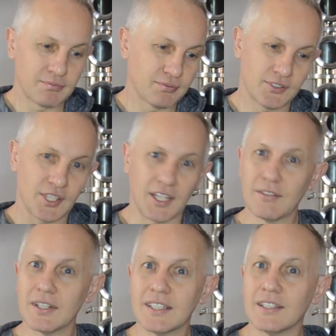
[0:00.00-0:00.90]

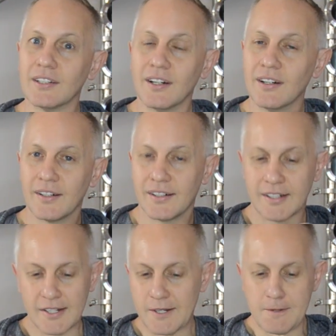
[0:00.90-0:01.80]
security, our
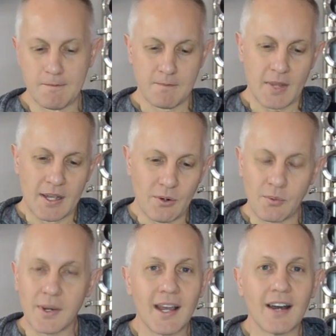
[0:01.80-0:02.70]

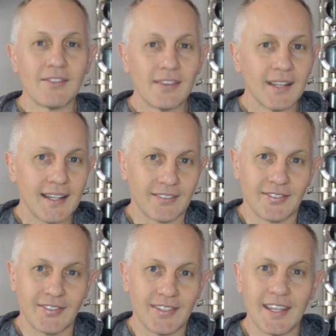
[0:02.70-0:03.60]
way of life
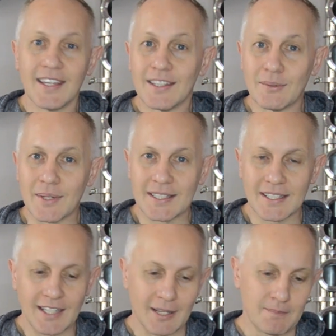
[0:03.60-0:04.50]
there in the
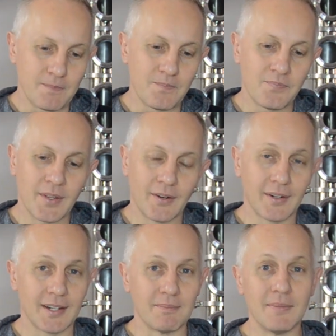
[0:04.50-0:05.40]
Western Cape. All
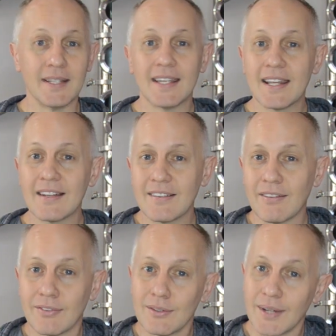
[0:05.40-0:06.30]
right, but then a
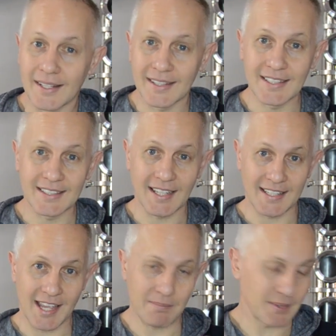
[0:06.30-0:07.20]
few other things has
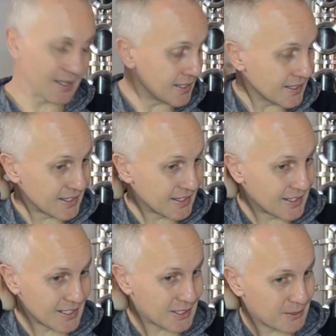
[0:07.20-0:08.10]
happened.
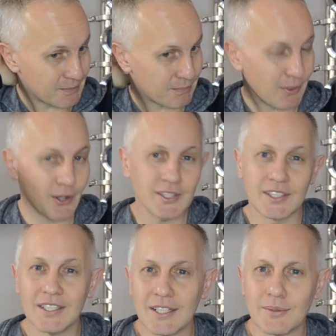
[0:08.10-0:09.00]
This
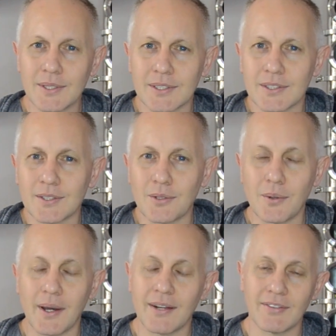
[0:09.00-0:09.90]
past year was
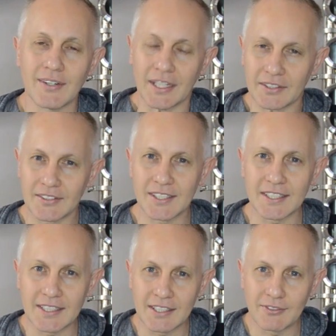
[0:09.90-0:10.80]
quite a very
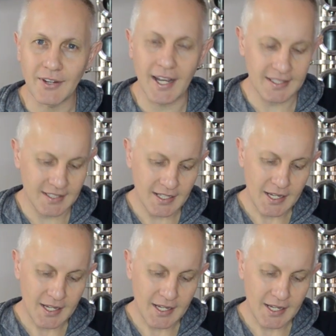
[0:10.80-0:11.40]
interesting year for us.